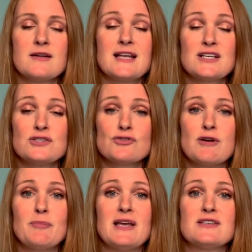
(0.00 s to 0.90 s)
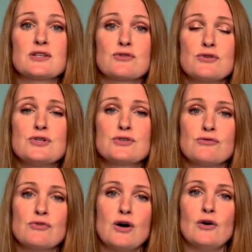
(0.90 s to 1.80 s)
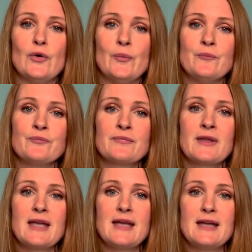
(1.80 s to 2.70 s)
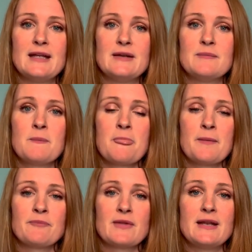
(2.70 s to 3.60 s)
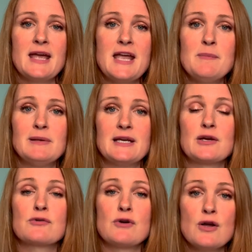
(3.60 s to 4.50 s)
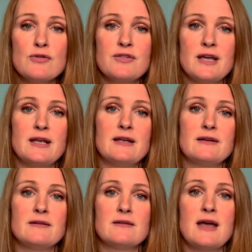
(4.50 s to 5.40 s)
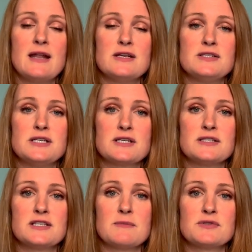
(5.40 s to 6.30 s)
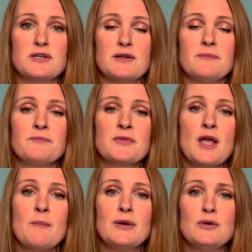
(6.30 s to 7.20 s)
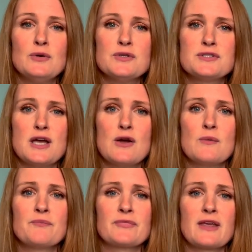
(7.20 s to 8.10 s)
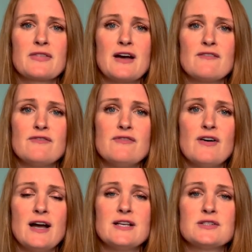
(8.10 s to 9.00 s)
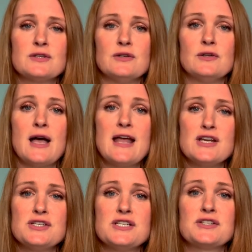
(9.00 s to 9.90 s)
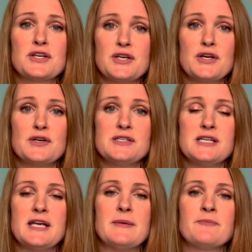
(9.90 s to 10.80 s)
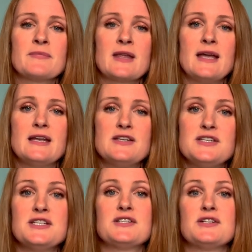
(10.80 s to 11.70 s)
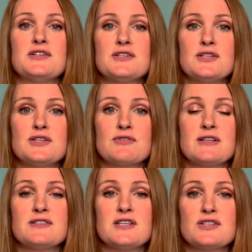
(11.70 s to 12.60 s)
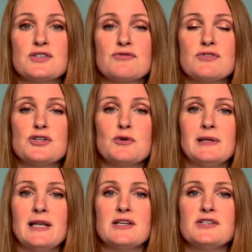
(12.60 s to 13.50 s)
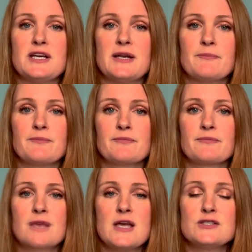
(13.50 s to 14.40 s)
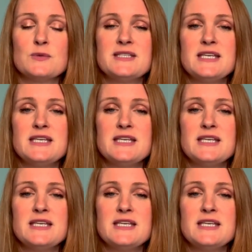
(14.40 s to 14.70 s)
National Grid plays a crucial role in enabling growth in energy consumption, but also that vital energy security in addition to the transition to renewable energy. So we